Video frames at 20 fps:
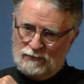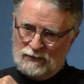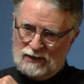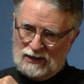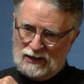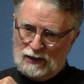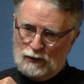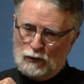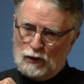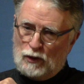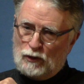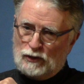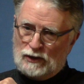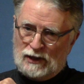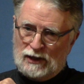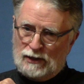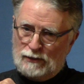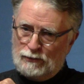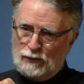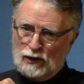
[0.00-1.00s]
She won't
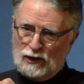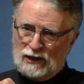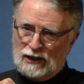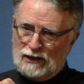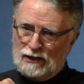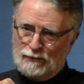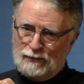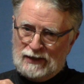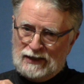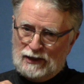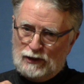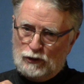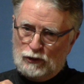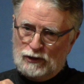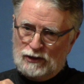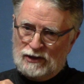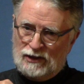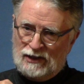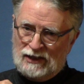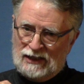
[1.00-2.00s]
come. You got to be
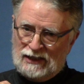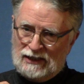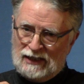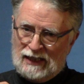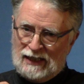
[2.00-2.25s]
used to this